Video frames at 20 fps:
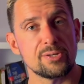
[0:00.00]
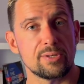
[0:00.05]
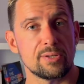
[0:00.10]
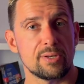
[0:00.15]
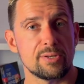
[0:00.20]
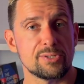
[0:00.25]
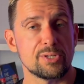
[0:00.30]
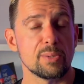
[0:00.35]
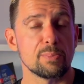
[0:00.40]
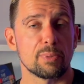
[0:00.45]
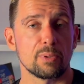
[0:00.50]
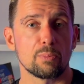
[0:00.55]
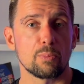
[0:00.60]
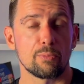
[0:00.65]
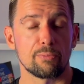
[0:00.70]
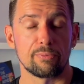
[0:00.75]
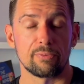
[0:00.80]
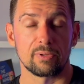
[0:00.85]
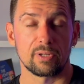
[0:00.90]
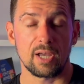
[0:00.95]
simple
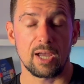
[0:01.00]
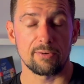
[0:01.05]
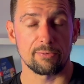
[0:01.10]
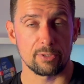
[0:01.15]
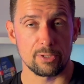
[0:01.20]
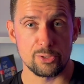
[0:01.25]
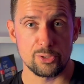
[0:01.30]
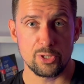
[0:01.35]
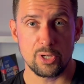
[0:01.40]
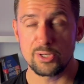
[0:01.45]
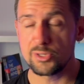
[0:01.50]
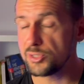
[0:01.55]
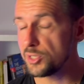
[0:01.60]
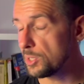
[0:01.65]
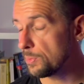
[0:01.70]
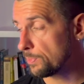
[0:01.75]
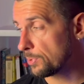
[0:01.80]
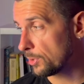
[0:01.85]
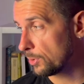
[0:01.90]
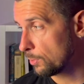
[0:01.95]
moving average.
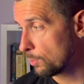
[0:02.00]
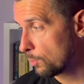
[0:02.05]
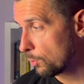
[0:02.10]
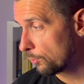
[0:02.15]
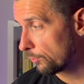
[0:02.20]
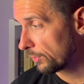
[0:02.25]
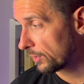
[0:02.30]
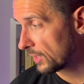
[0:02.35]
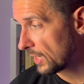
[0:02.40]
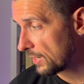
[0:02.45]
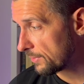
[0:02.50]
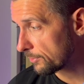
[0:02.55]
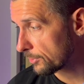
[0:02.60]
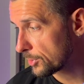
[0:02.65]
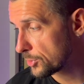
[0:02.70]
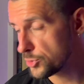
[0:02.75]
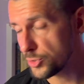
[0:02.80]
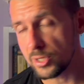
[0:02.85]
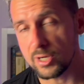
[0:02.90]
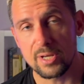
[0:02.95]
Simple moving
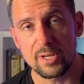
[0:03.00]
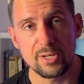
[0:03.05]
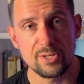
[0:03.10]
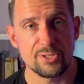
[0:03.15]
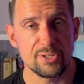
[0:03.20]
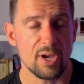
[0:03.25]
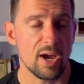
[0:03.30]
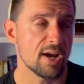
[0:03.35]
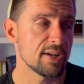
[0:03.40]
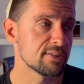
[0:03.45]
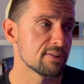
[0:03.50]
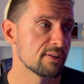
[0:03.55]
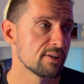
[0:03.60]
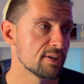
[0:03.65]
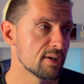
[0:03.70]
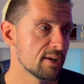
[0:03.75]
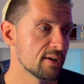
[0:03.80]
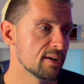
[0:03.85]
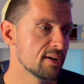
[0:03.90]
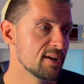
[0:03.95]
average is
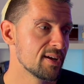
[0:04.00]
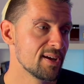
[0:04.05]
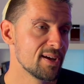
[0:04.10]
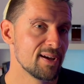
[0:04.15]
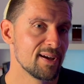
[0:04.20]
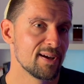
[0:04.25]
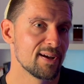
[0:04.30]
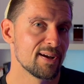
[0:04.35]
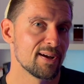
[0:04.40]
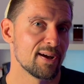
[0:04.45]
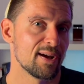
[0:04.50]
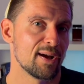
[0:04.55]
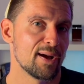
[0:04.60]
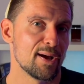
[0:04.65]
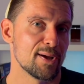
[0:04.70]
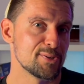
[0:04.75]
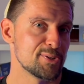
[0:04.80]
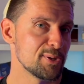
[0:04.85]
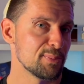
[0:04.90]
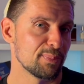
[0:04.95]
utterly
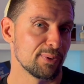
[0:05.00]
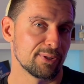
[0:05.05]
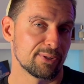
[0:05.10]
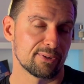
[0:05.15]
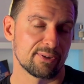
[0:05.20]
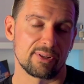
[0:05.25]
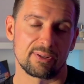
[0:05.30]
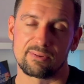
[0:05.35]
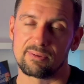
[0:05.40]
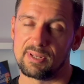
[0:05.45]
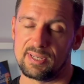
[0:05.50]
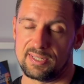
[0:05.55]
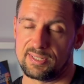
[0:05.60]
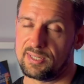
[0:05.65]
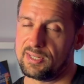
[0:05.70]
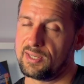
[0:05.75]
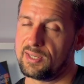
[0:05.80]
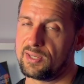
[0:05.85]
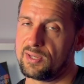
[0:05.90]
simple to calculate.